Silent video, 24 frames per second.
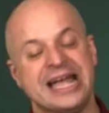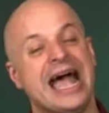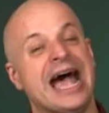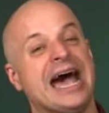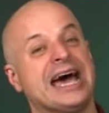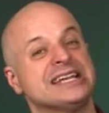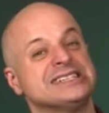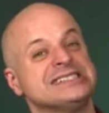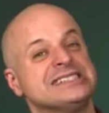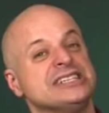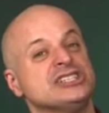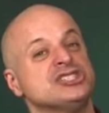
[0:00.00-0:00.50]

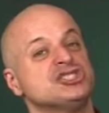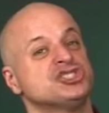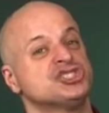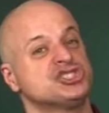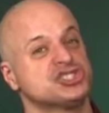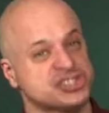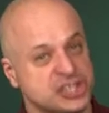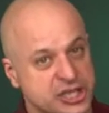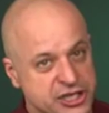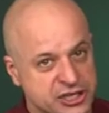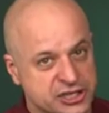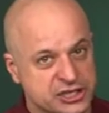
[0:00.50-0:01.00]
How does it
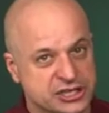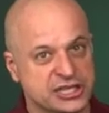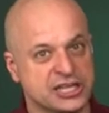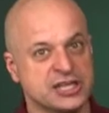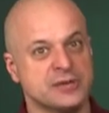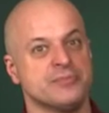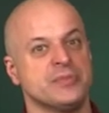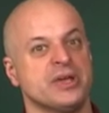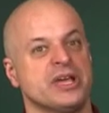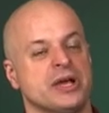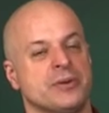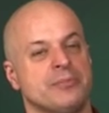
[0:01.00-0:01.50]
suddenly
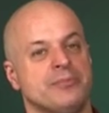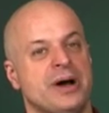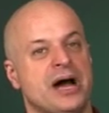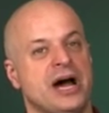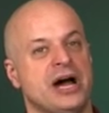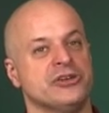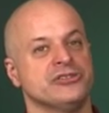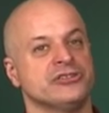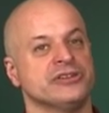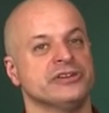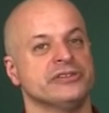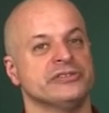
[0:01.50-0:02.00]
become
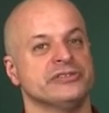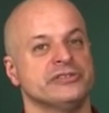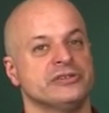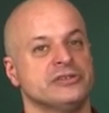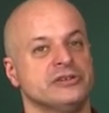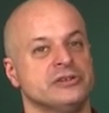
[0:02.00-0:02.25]
positive?